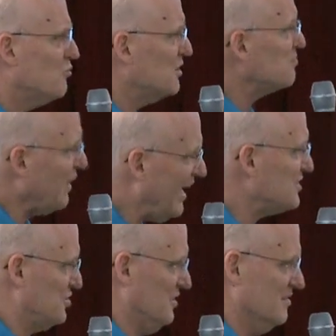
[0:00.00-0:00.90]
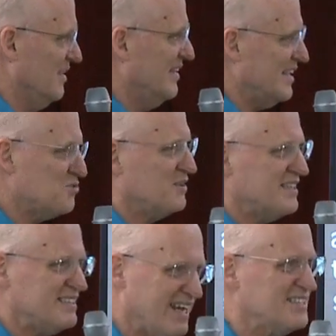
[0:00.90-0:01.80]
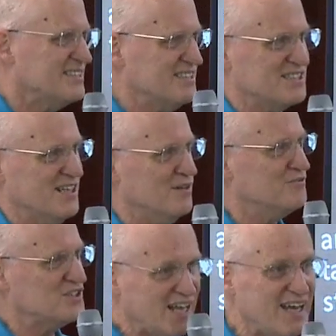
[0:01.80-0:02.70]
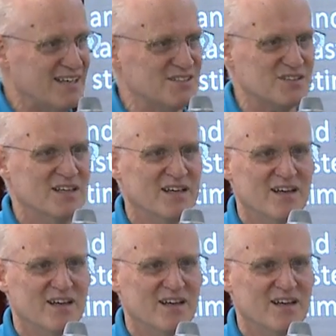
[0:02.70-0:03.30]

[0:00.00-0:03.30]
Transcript: with passion. That's what the text itself says.